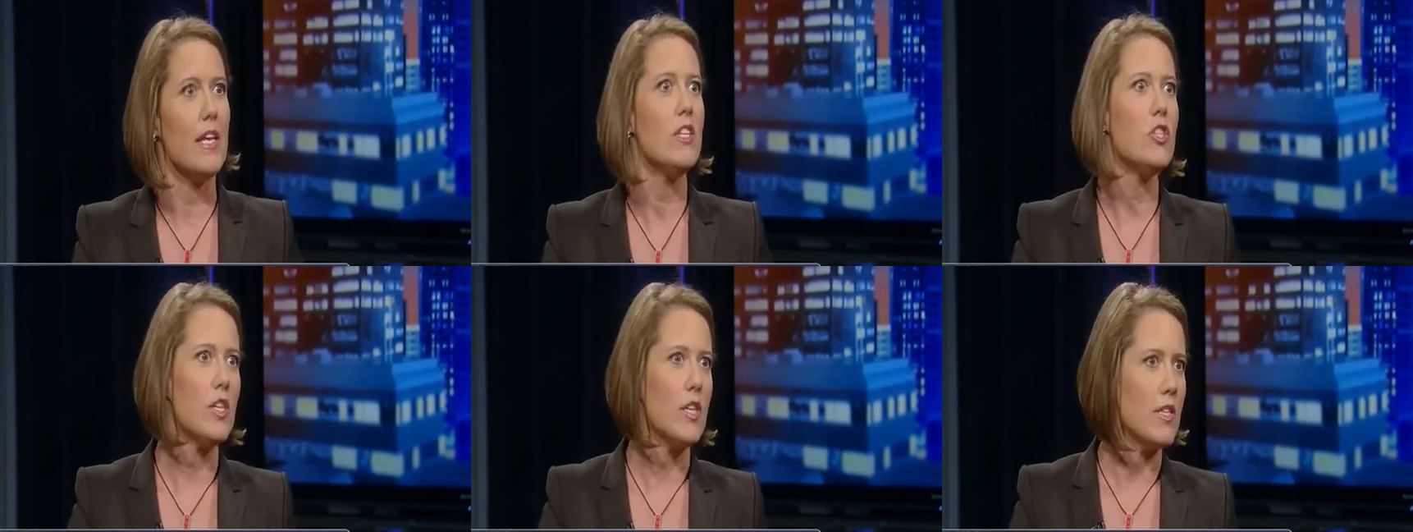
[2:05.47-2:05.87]

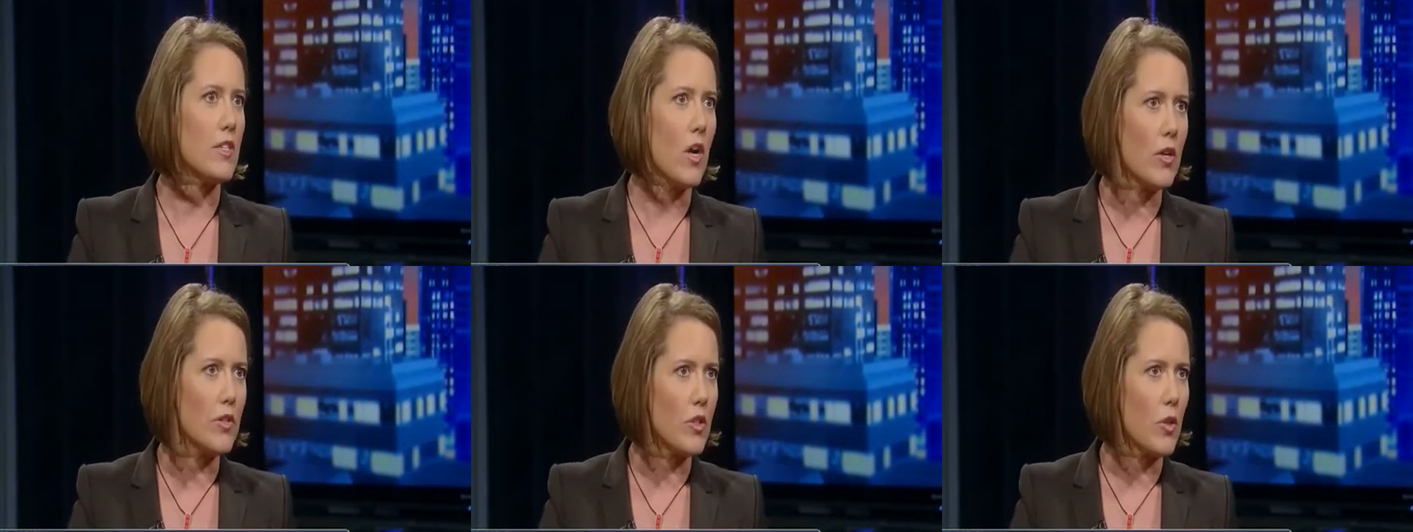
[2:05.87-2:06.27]
Itching
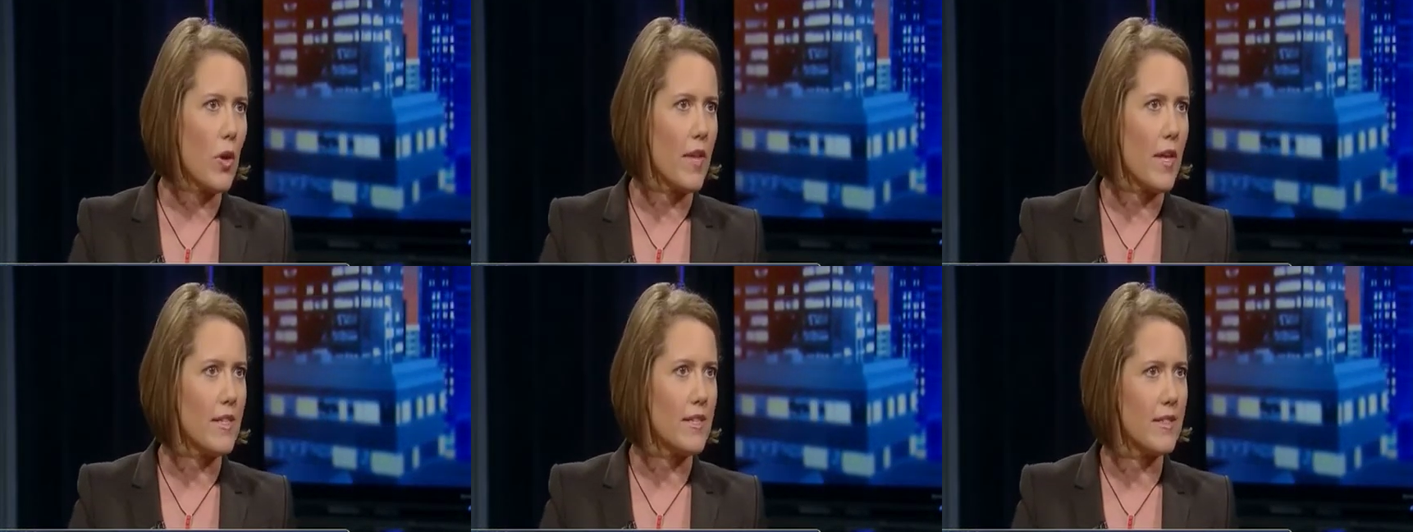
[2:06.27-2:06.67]
is
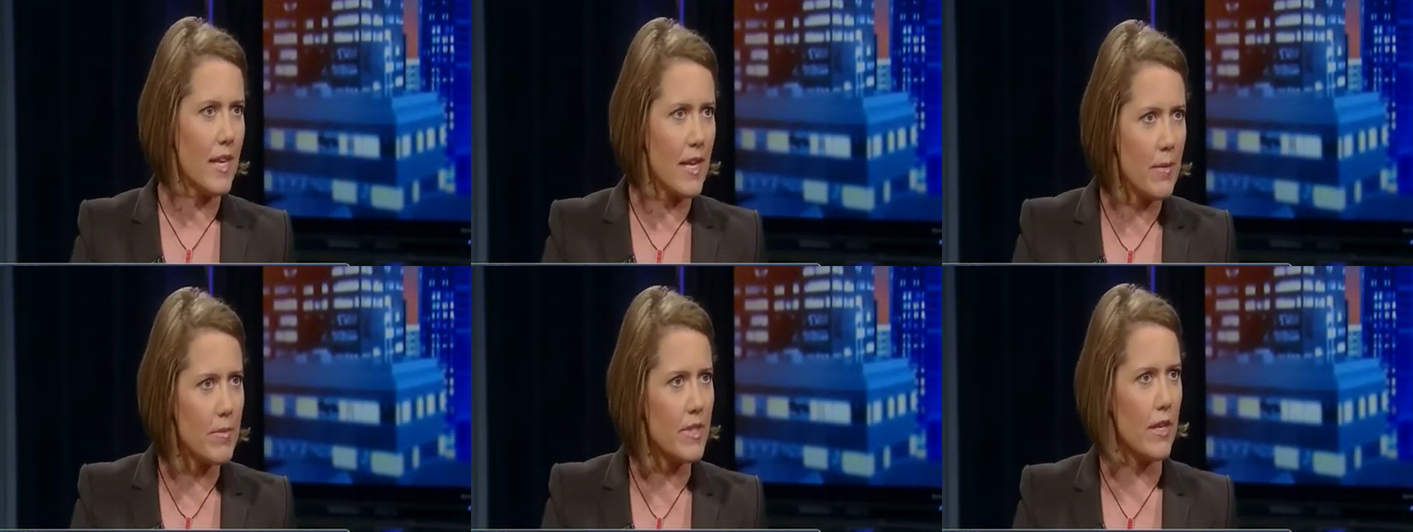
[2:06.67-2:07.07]
also on that
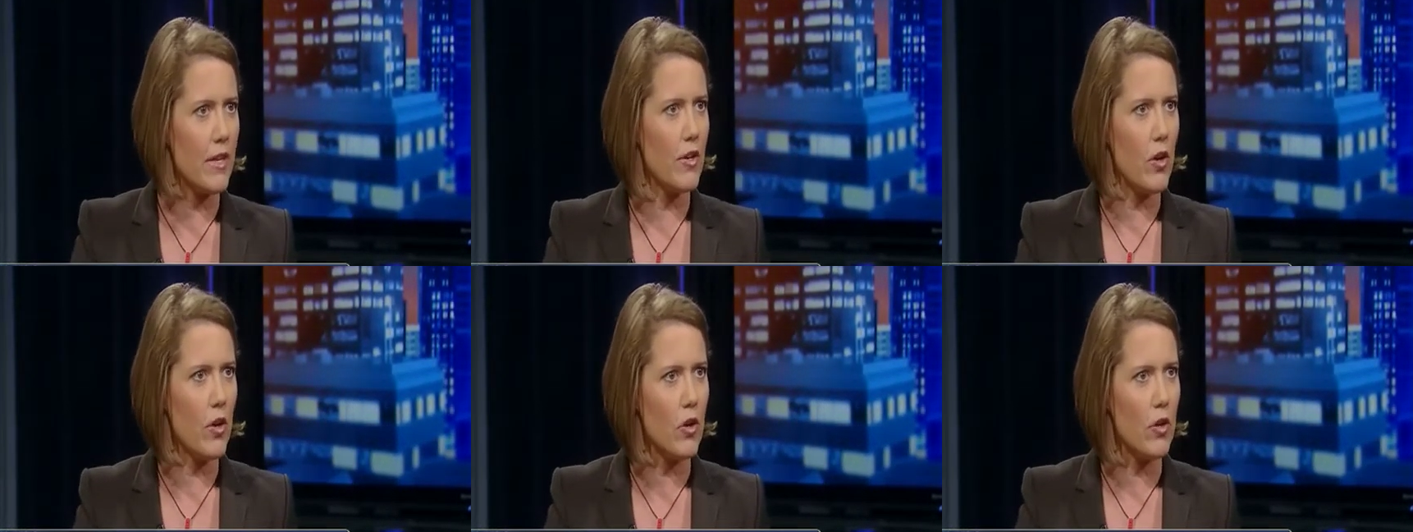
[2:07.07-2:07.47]
same
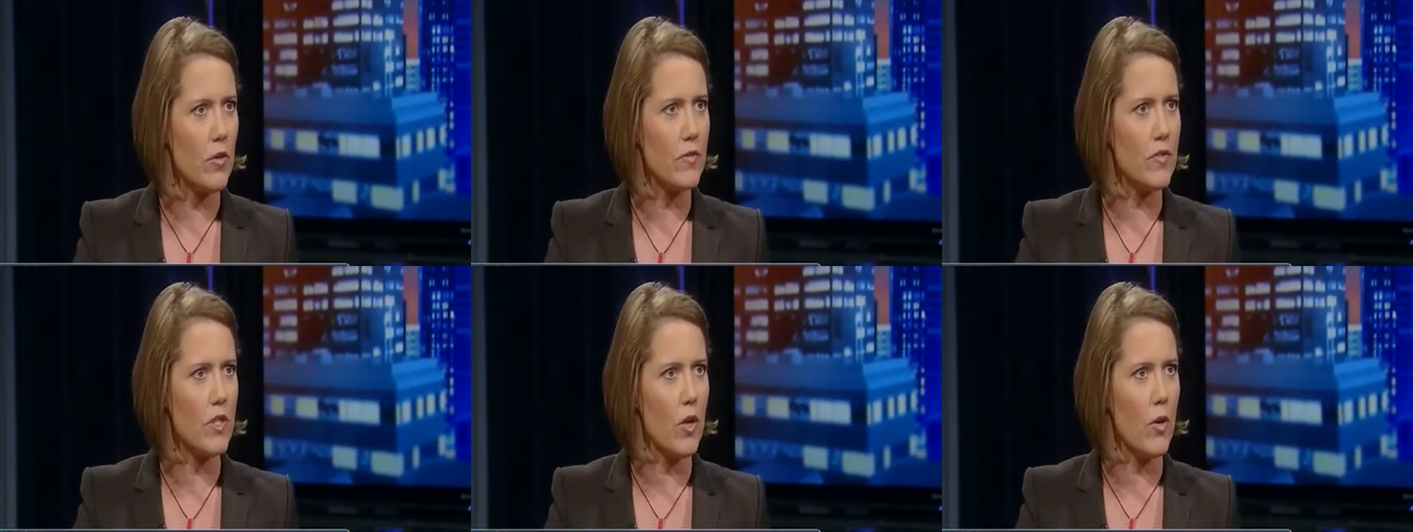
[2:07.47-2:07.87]
set of nerves.